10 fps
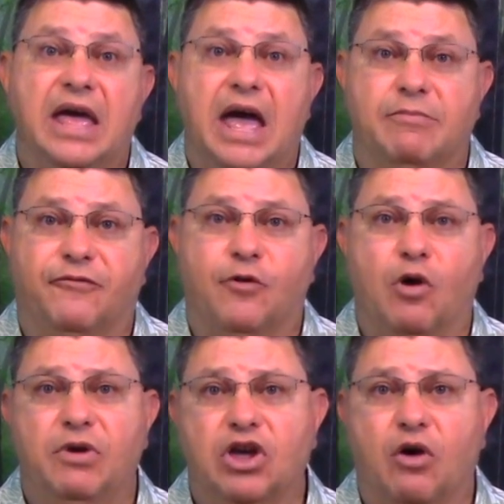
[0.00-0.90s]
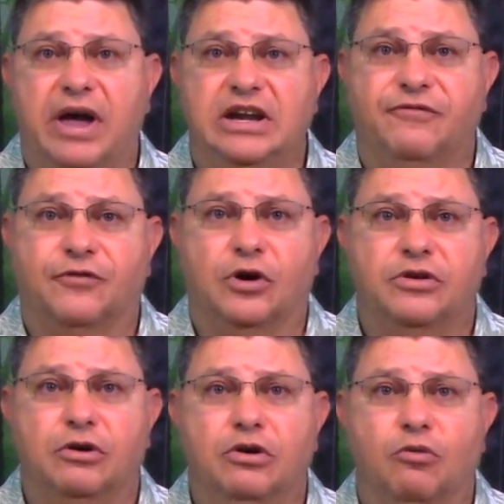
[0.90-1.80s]
And before we go any
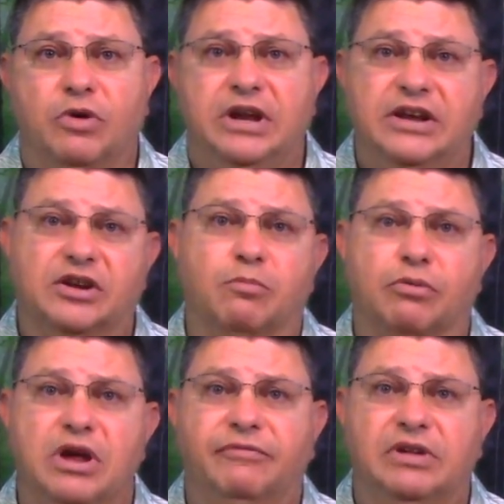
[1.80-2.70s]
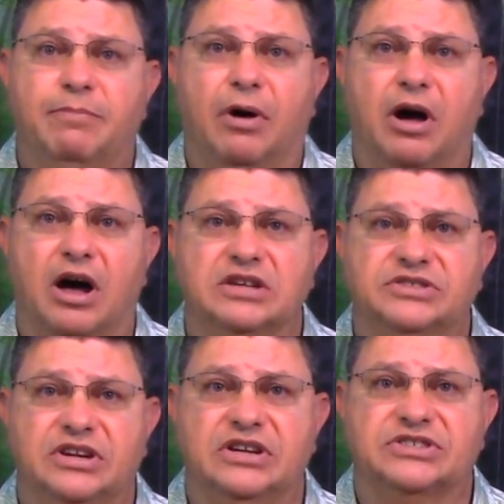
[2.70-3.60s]
further, we need to briefly pause
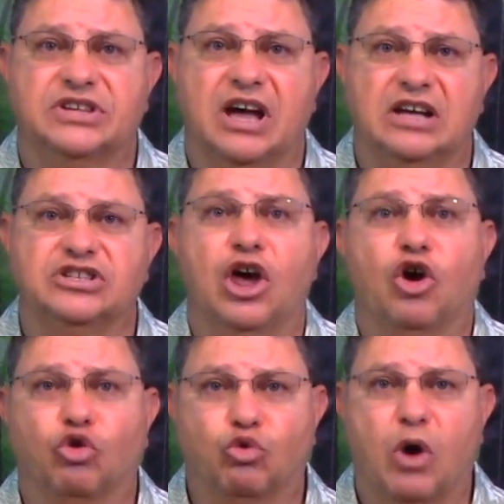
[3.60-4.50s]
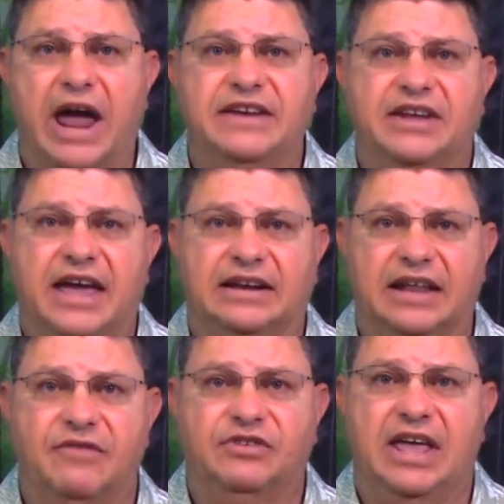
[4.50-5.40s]
to discuss right and
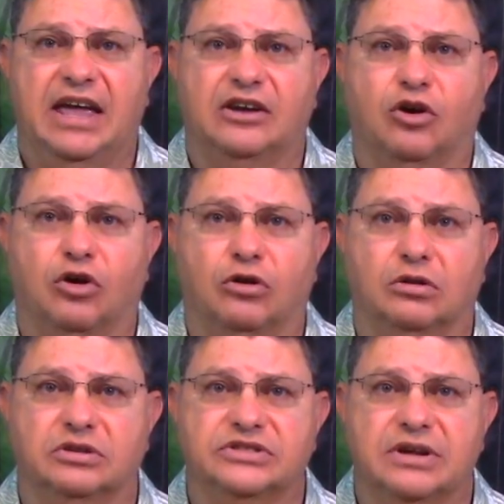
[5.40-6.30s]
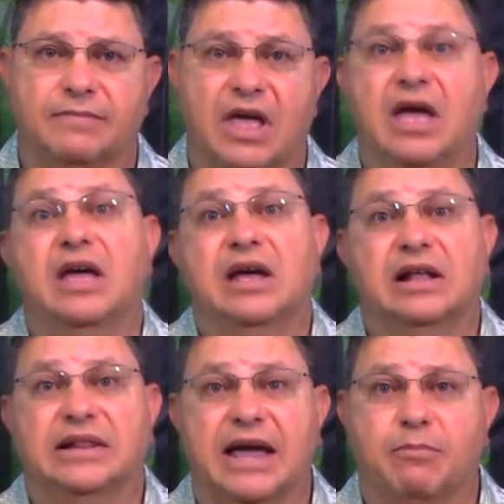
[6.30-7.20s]
left hand holds.
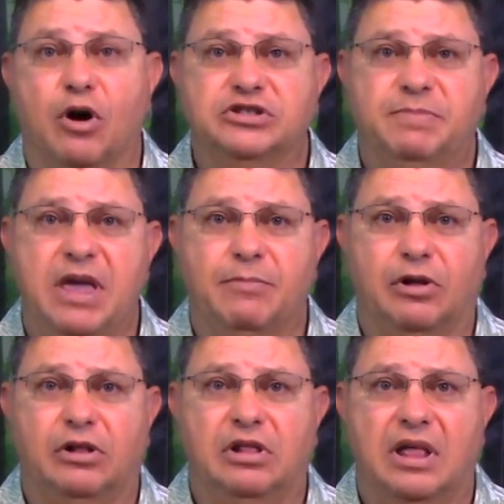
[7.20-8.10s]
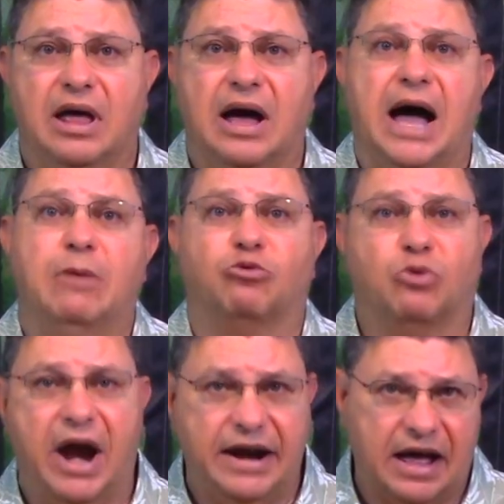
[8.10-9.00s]
Like most people, I'm
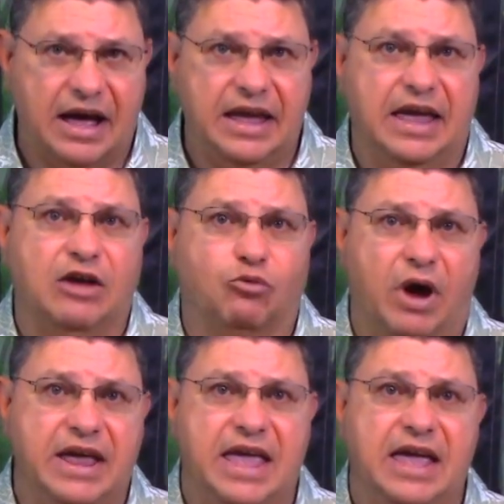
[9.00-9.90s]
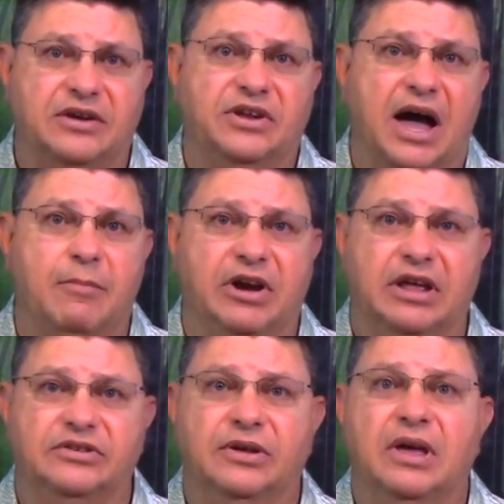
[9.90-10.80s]
right eye and right hand
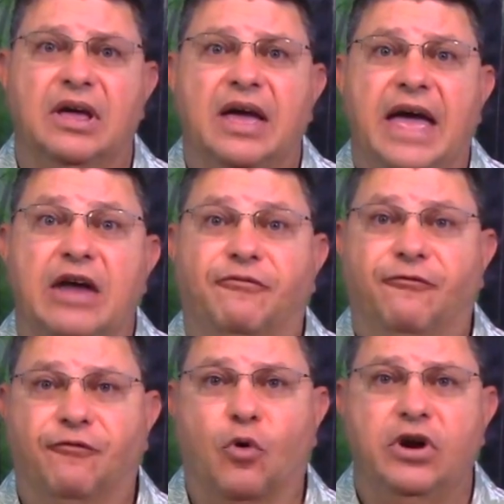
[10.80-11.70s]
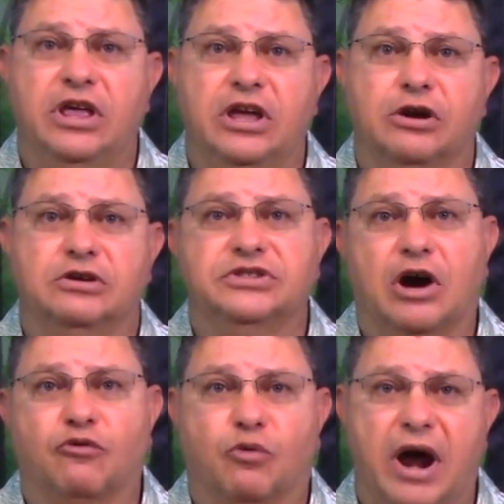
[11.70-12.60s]
dominant, and 40 years
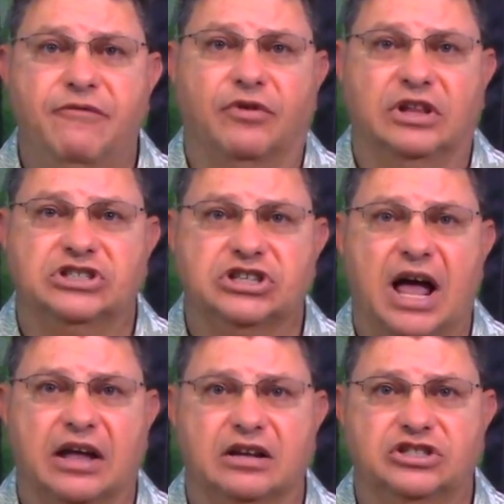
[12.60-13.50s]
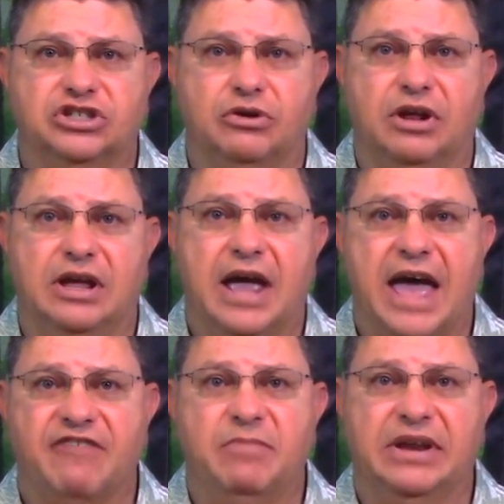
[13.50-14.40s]
of rifle and shotgun shooting
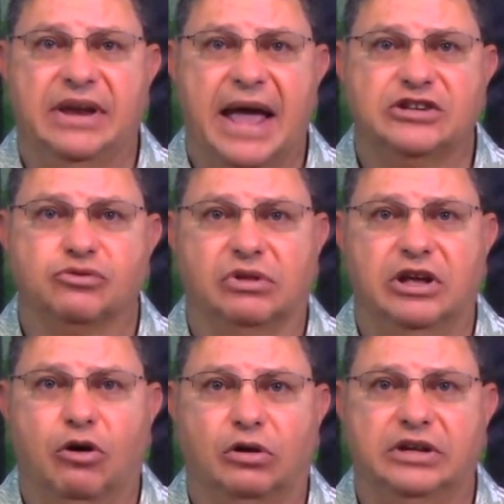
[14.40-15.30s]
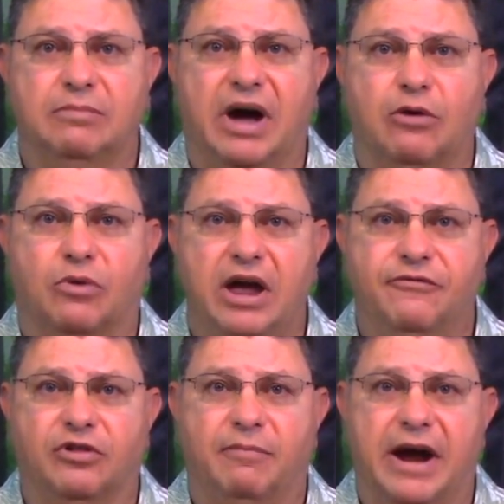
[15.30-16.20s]
have me naturally holding my
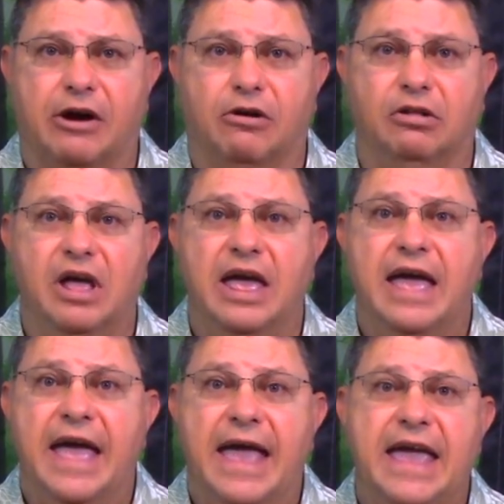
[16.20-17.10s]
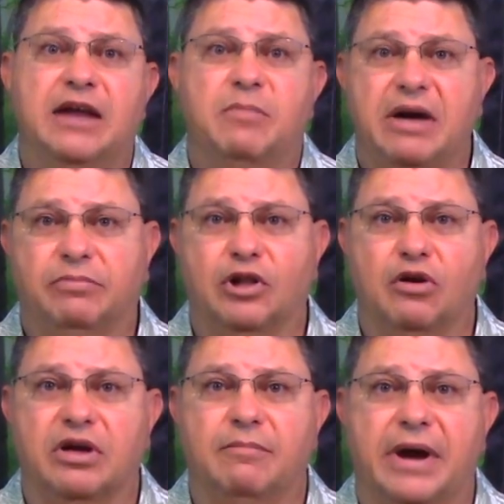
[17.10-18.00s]
rifle barrel and my
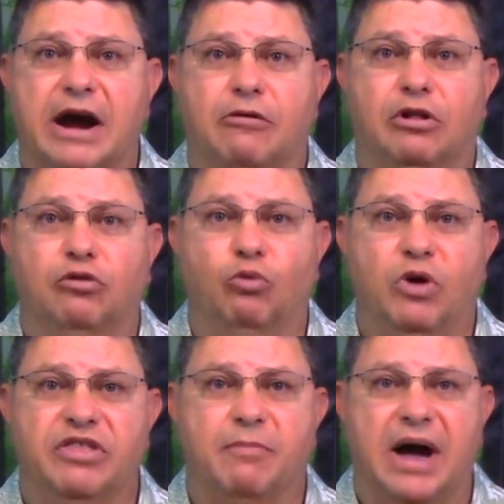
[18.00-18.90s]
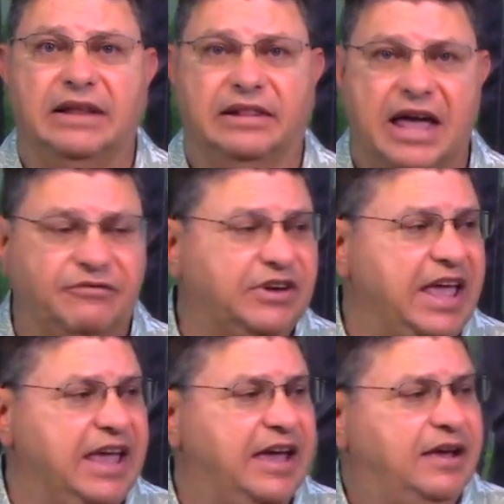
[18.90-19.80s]
blowgun barrel with my left
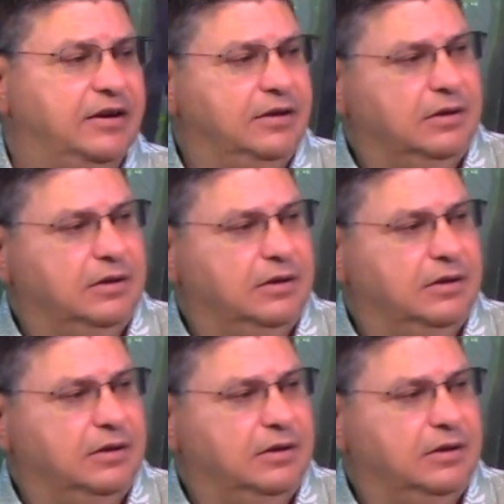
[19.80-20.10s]
hand.